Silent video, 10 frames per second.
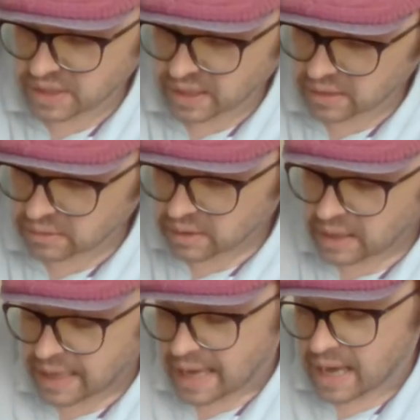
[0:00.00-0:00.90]
here.
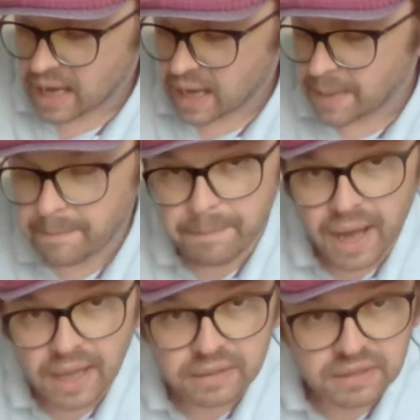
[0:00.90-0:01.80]

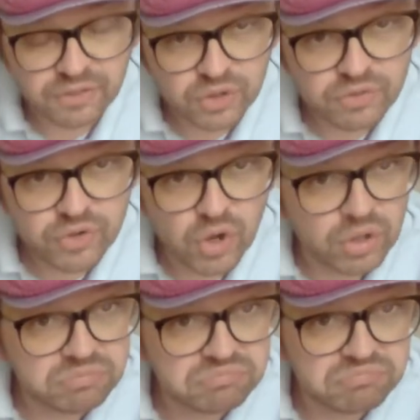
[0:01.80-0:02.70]
But if you've got
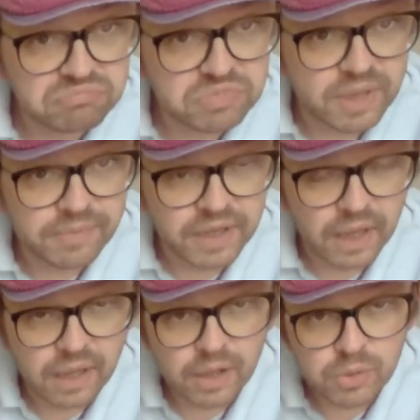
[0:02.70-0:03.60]
something at
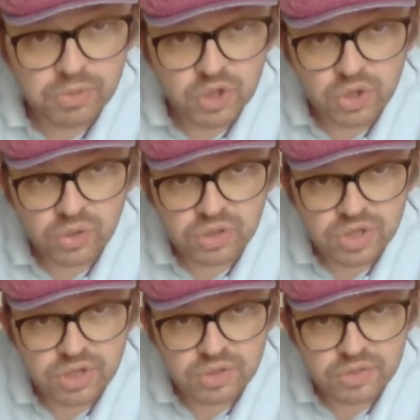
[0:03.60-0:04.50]
home that you could
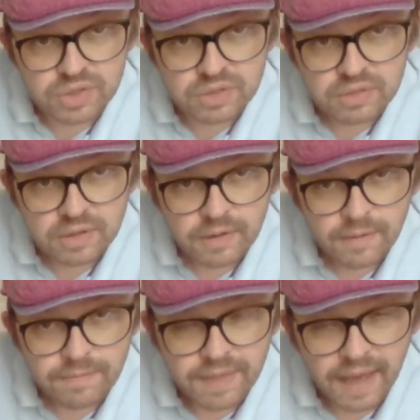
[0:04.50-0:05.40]
use
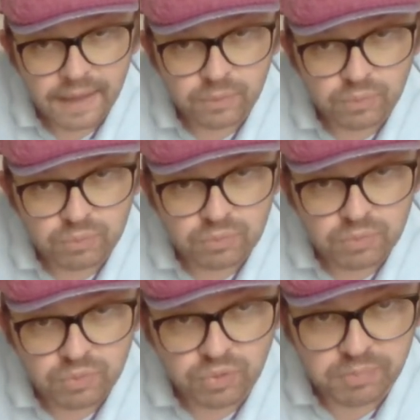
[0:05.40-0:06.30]
that
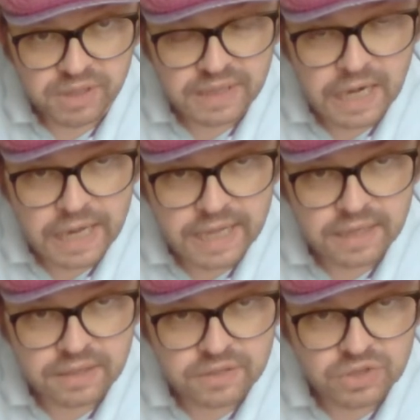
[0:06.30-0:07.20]
would be clear
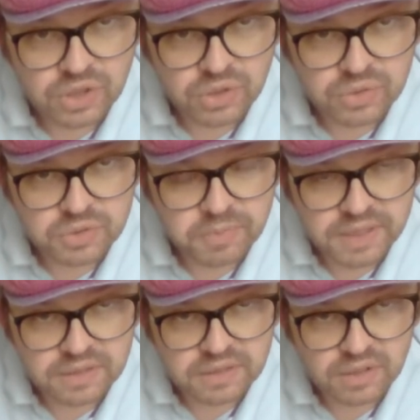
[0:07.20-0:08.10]
as to whose
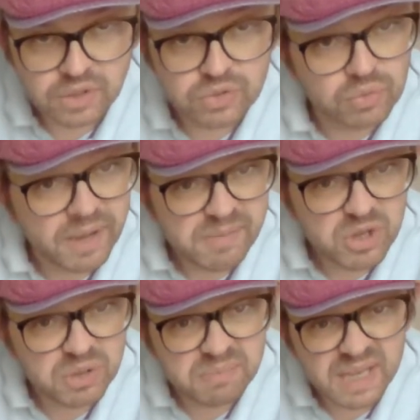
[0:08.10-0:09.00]
pieces are whose, or maybe you
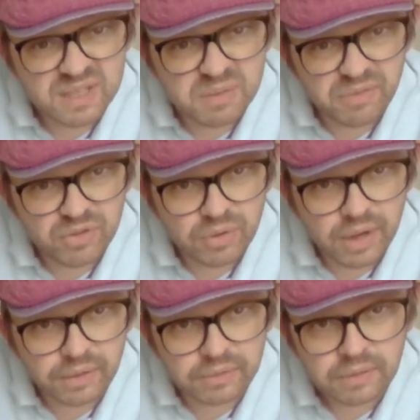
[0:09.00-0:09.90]
could make some of your
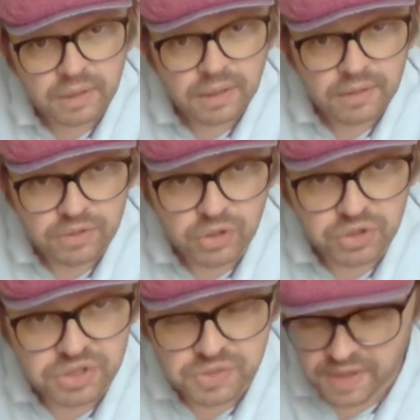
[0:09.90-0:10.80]
own, you could
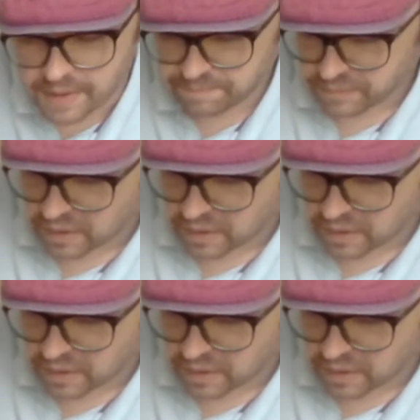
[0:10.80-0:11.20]
do that.